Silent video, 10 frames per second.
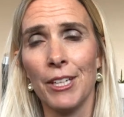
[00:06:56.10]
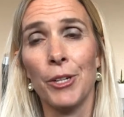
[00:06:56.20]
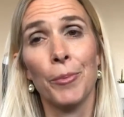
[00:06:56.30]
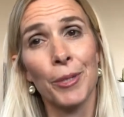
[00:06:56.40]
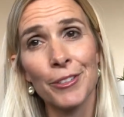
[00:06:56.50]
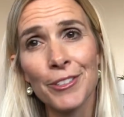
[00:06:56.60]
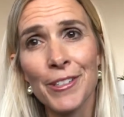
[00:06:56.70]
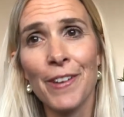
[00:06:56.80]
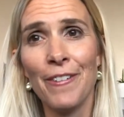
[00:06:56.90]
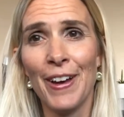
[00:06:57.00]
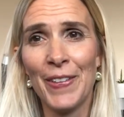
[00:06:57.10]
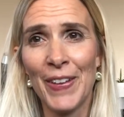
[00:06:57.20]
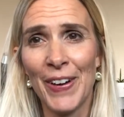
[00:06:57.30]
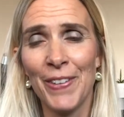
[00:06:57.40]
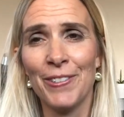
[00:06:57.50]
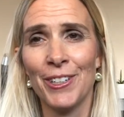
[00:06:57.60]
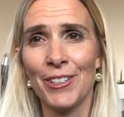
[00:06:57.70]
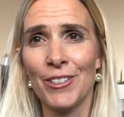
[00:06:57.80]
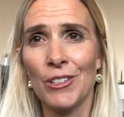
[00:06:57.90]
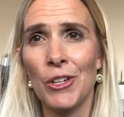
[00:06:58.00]
you know, putting yourself out there
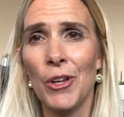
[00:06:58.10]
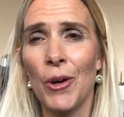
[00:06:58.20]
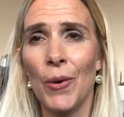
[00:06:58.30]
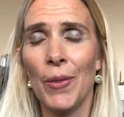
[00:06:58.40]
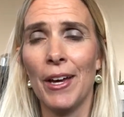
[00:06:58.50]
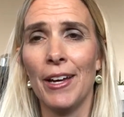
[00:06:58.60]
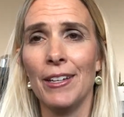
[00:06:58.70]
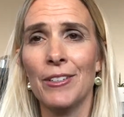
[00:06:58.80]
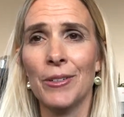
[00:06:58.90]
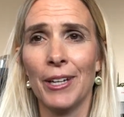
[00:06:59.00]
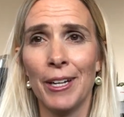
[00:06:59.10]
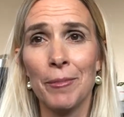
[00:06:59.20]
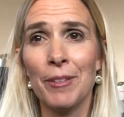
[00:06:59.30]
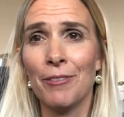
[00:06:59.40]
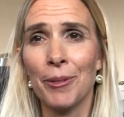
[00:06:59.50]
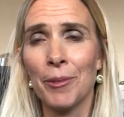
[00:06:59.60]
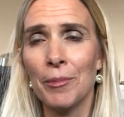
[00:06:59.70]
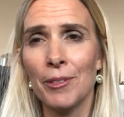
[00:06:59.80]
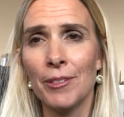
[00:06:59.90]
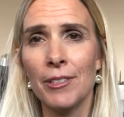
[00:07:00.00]
first, know that it's okay to be
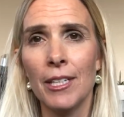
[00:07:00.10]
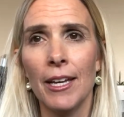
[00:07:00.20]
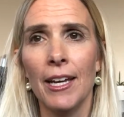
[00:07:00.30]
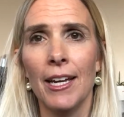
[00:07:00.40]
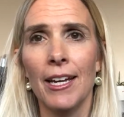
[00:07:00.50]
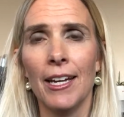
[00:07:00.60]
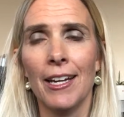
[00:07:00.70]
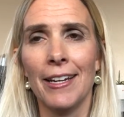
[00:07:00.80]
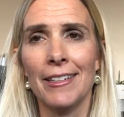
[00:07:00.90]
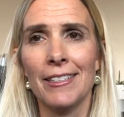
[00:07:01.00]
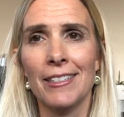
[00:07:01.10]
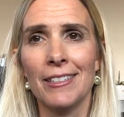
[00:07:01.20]
vulnerable and